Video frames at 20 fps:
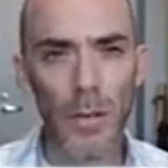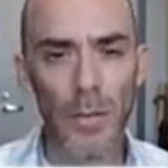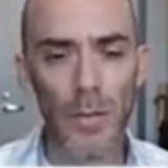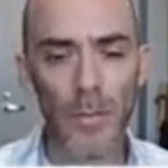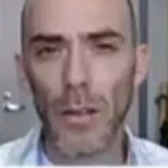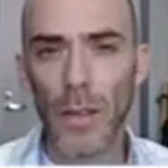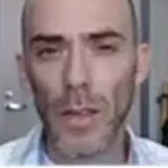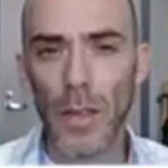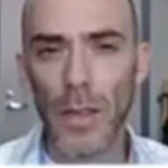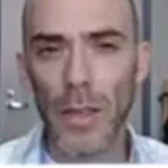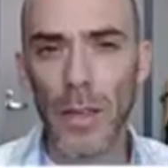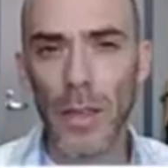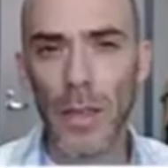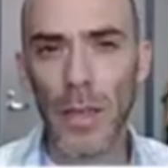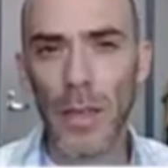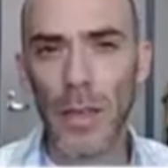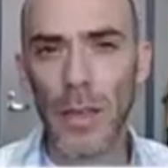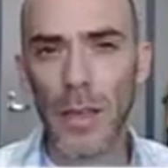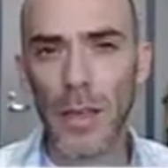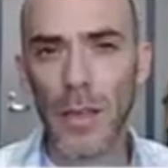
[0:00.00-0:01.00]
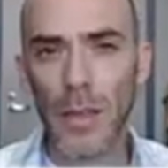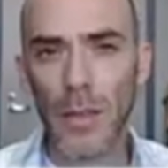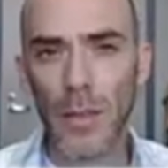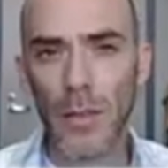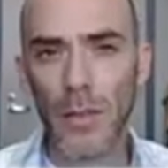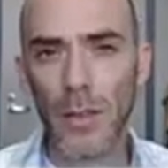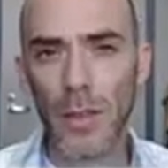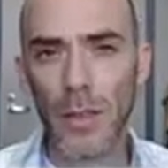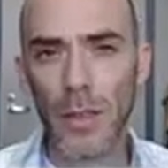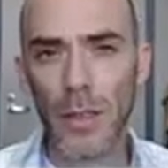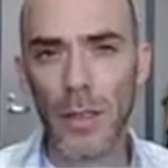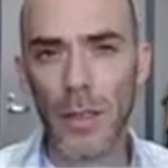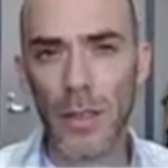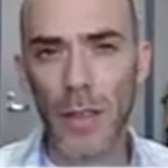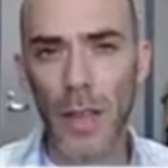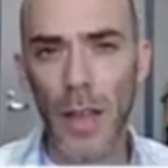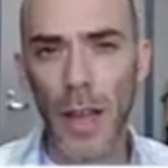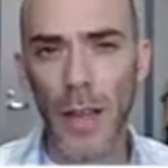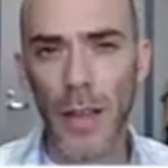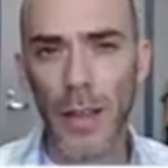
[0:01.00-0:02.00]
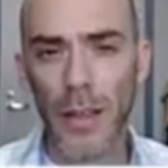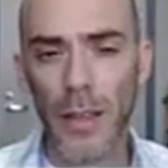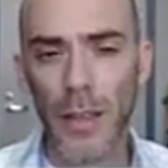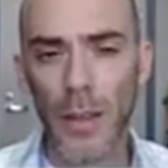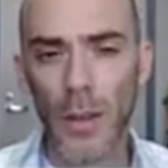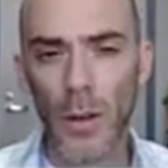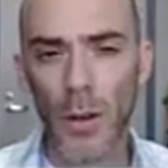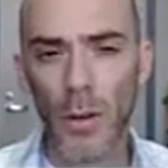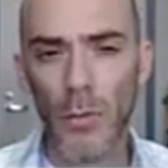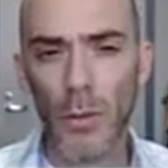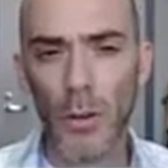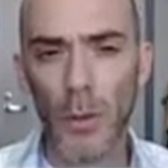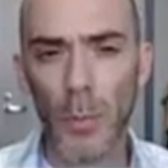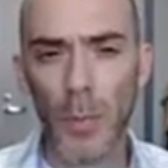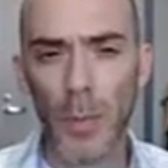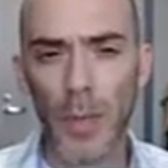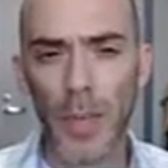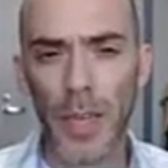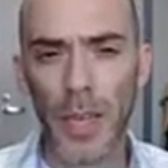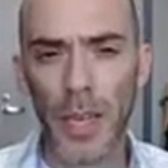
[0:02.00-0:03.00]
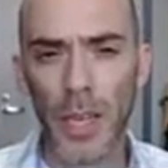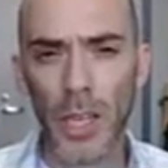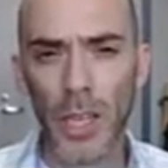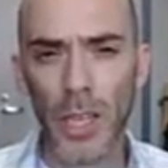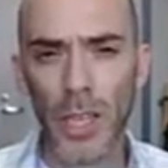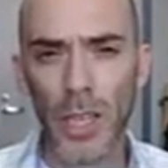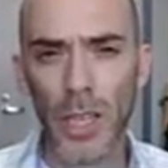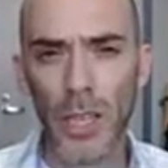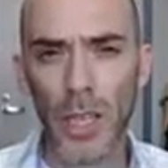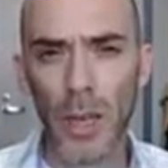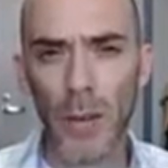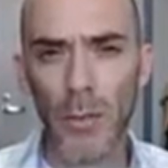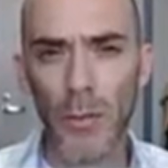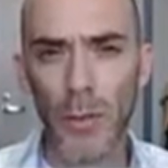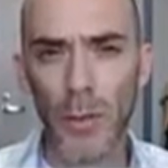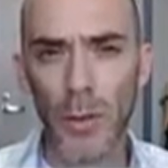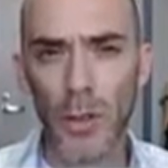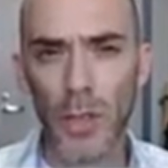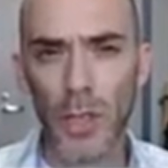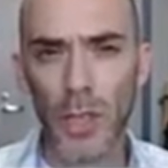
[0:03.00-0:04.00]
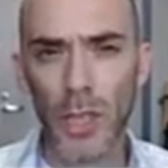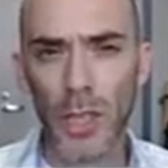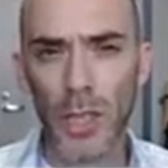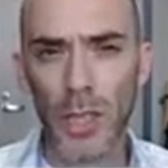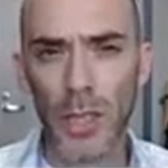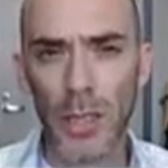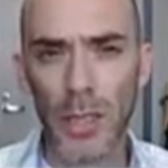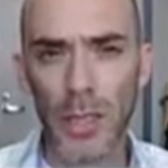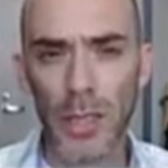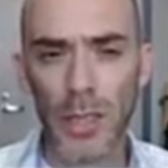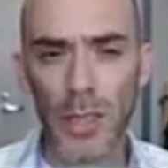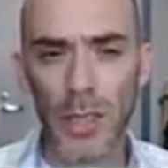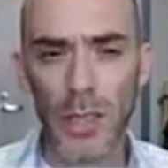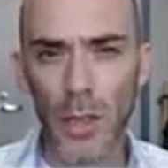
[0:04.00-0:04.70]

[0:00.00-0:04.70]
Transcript: So this leads us to this idea of duplication divergence.